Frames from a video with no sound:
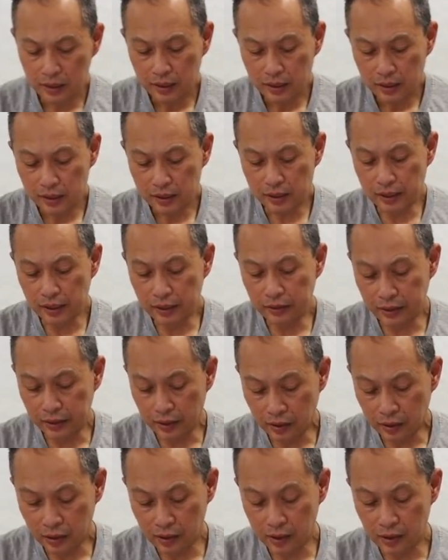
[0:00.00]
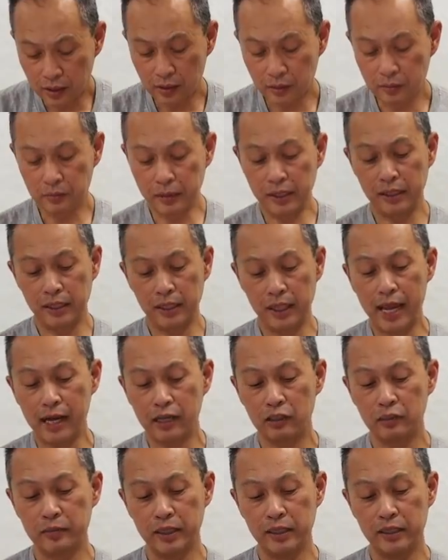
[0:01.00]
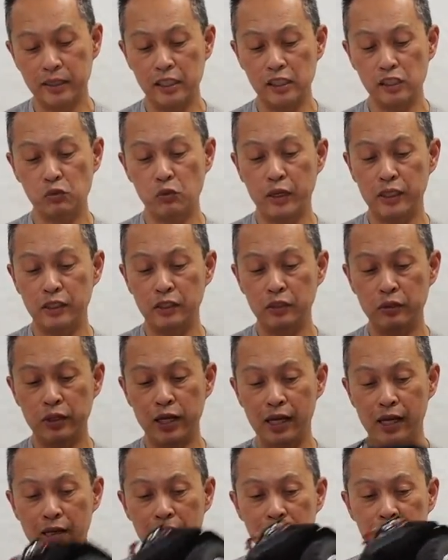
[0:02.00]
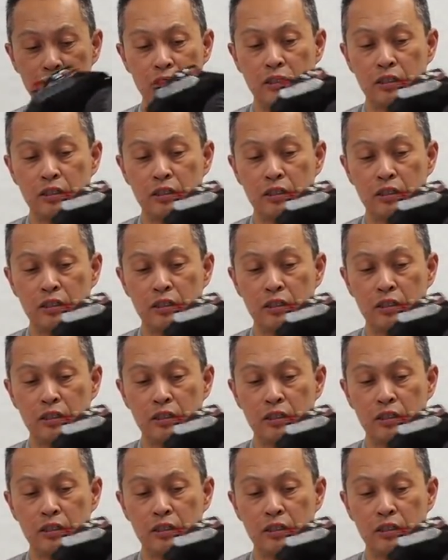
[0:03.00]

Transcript: steering, meaning Ackermann is when you have